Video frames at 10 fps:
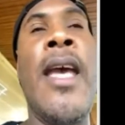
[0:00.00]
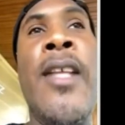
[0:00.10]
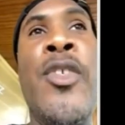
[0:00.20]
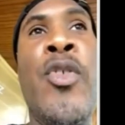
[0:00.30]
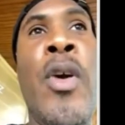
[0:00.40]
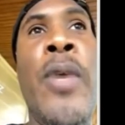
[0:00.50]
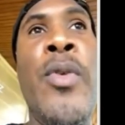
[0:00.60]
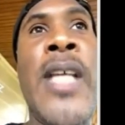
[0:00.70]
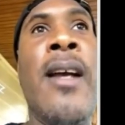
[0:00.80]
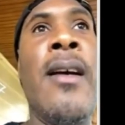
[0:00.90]
and it
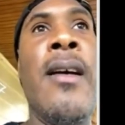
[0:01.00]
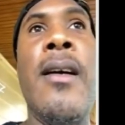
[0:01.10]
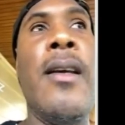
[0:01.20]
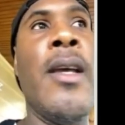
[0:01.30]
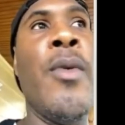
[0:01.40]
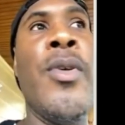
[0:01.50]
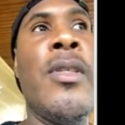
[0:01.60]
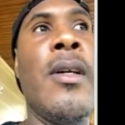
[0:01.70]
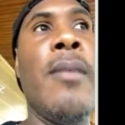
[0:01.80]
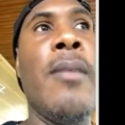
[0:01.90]
was
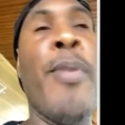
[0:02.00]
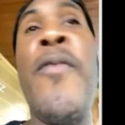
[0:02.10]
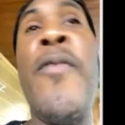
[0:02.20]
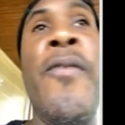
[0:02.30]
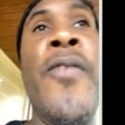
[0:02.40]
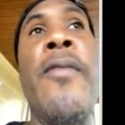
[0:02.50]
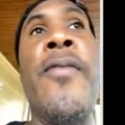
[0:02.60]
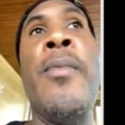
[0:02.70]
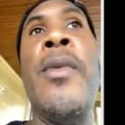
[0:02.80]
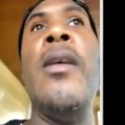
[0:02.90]
a perfect fit
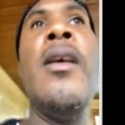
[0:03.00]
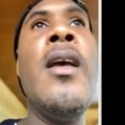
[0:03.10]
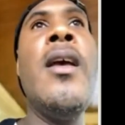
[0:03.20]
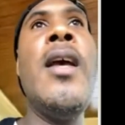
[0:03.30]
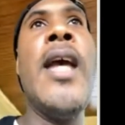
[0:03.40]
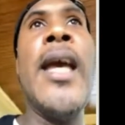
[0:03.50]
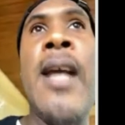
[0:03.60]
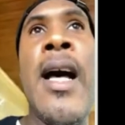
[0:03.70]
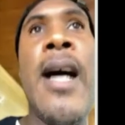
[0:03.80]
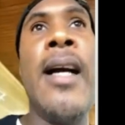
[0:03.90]
for me, and
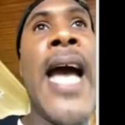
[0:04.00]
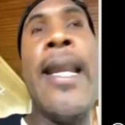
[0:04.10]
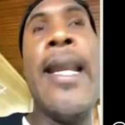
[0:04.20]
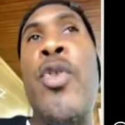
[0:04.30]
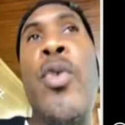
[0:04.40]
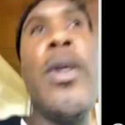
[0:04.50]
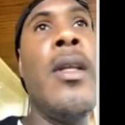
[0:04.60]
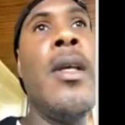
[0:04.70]
got into it,